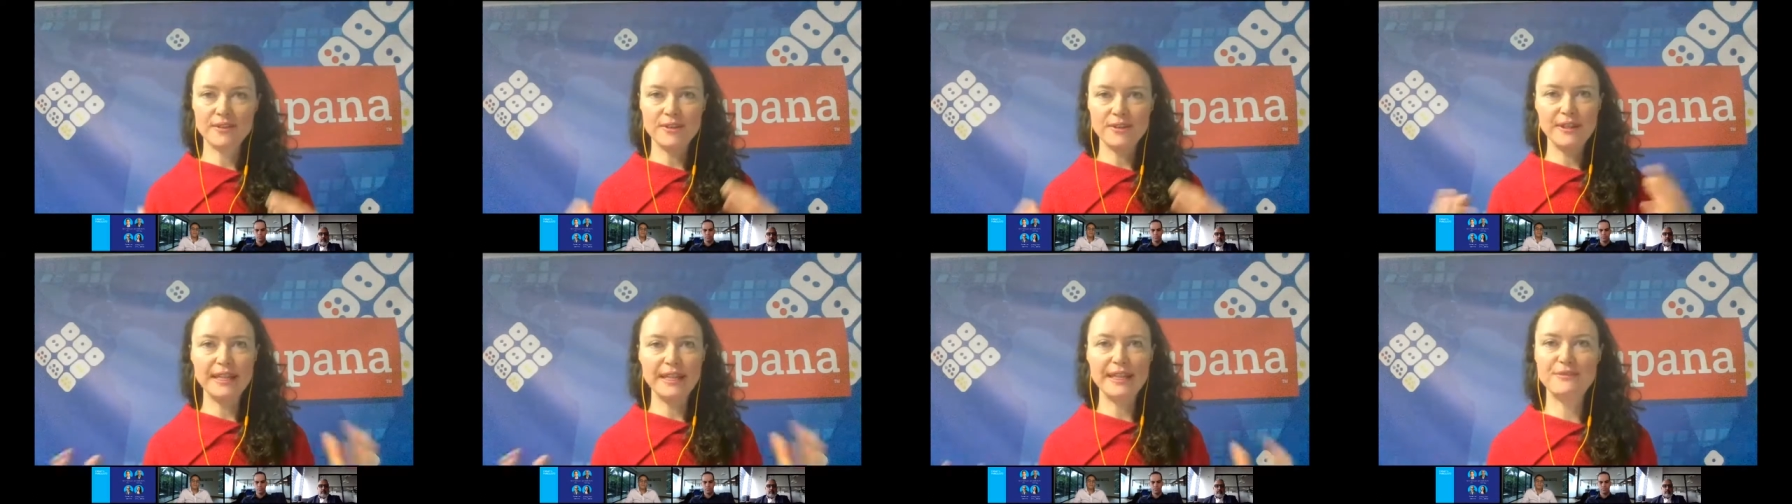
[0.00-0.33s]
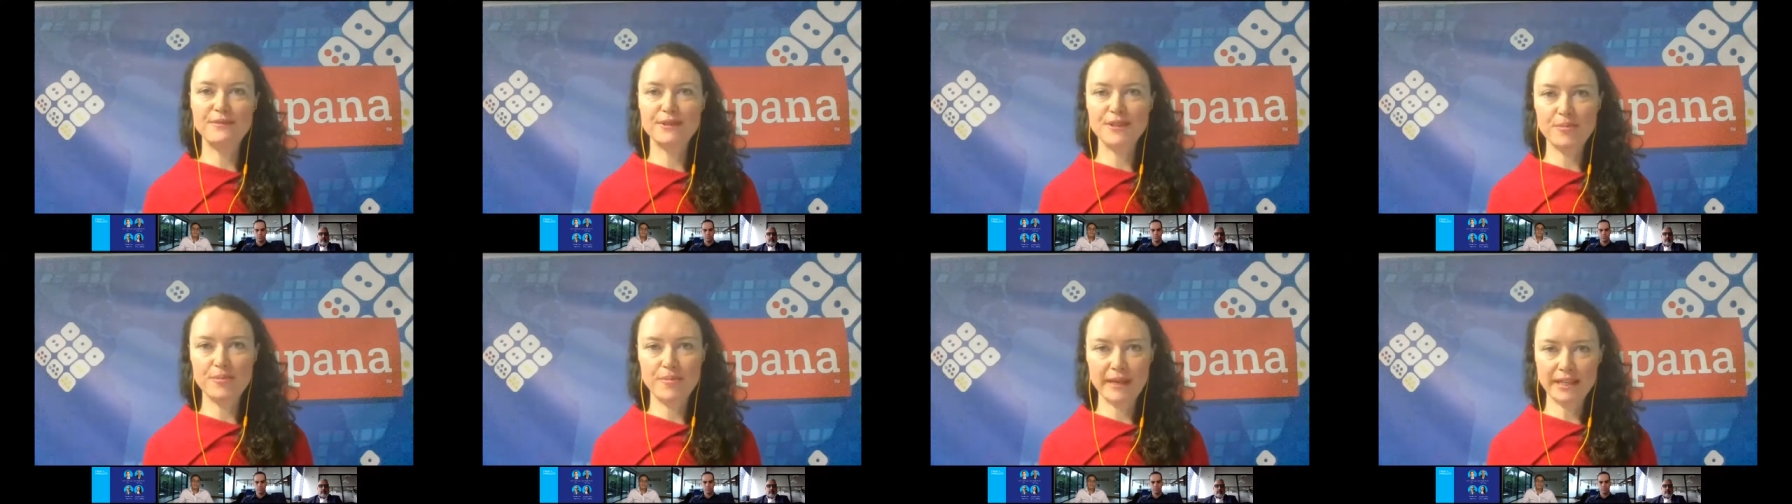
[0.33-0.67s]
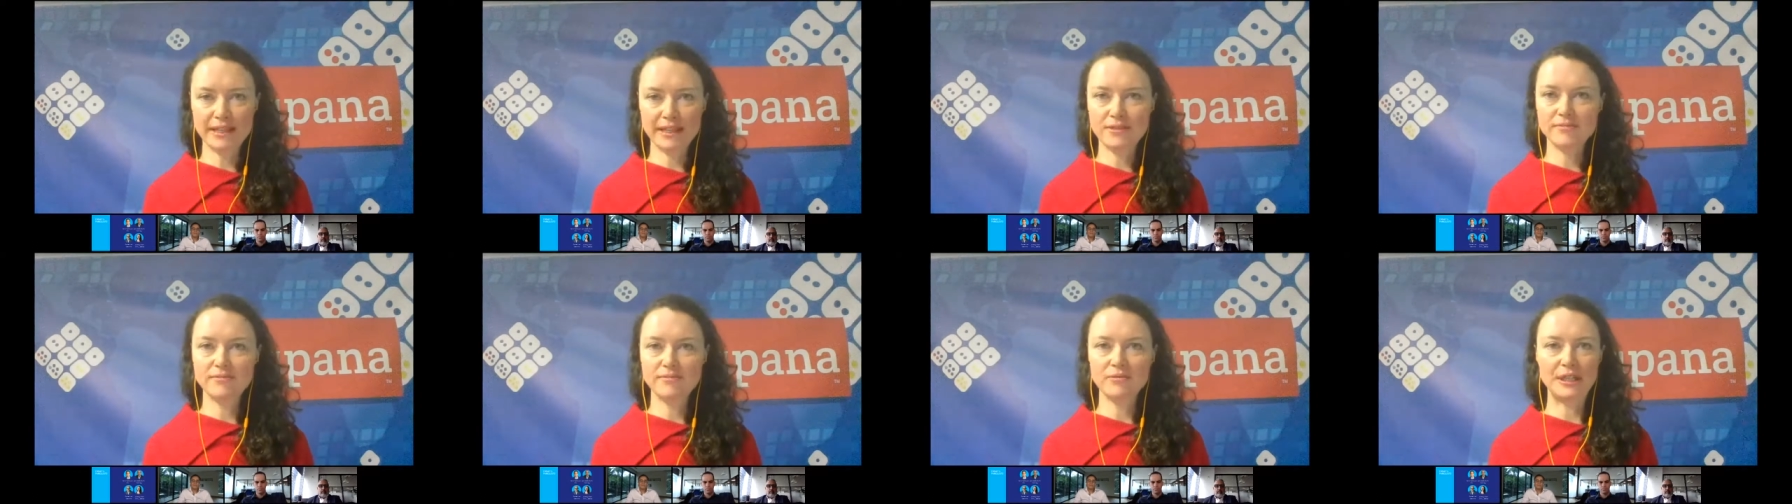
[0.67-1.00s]
the need for
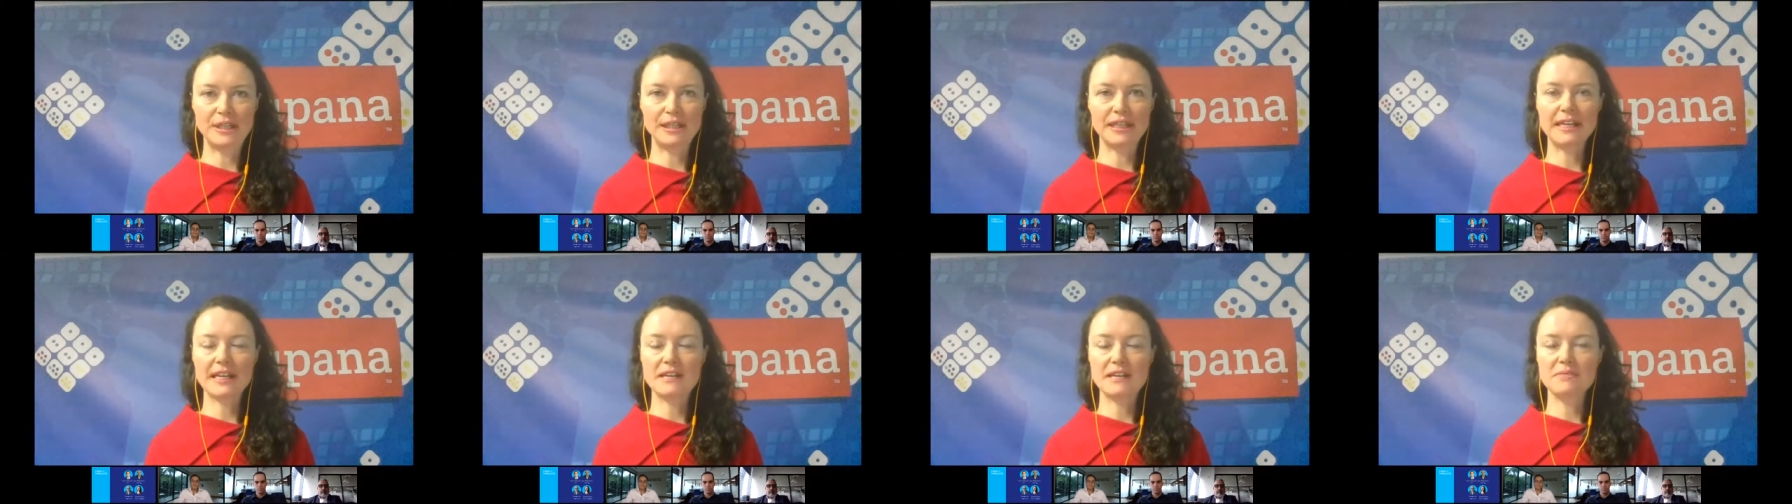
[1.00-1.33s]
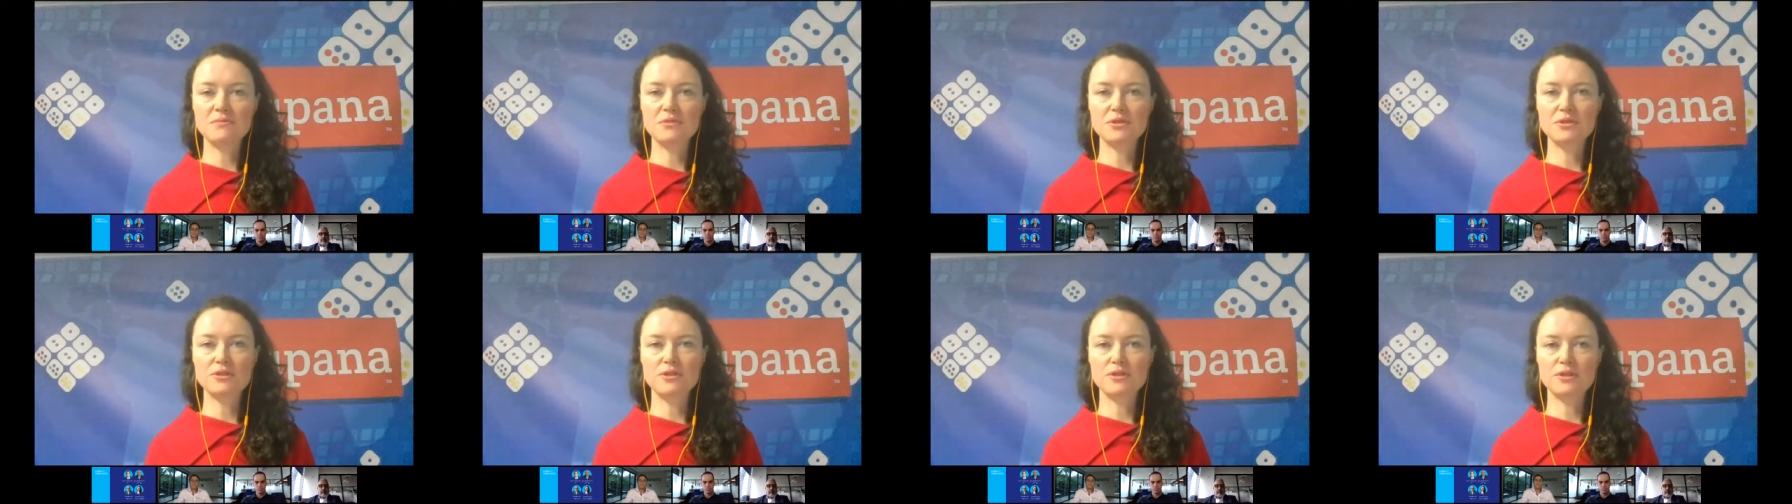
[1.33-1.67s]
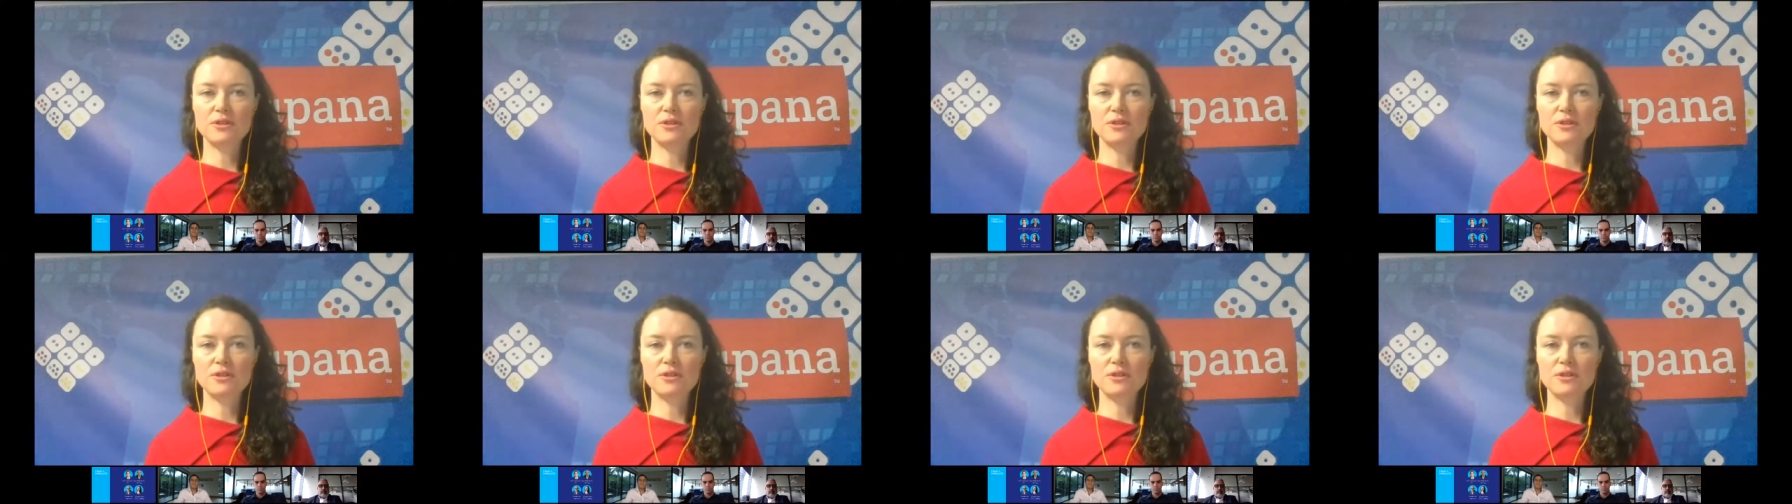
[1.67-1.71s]
speed when it comes